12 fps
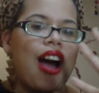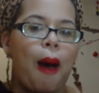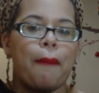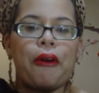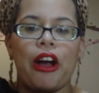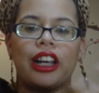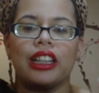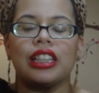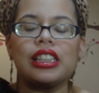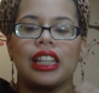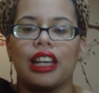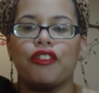a product
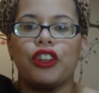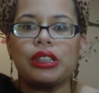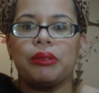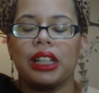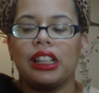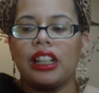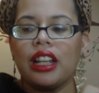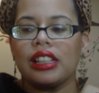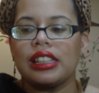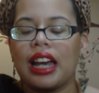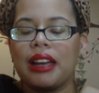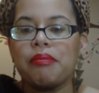that's like forcing me to clean all
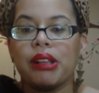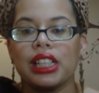the time.